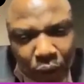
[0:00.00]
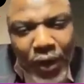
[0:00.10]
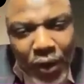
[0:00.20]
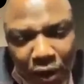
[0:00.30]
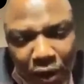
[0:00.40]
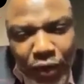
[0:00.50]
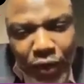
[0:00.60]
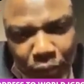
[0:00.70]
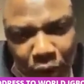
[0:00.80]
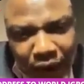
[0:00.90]
We love
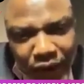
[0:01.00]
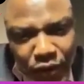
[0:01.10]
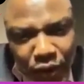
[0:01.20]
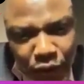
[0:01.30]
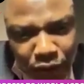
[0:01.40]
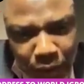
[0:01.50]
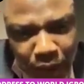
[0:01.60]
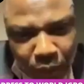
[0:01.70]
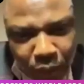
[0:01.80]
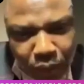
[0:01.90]
the progress of other
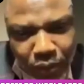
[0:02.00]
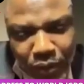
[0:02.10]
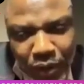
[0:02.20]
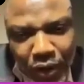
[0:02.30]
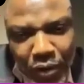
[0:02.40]
people.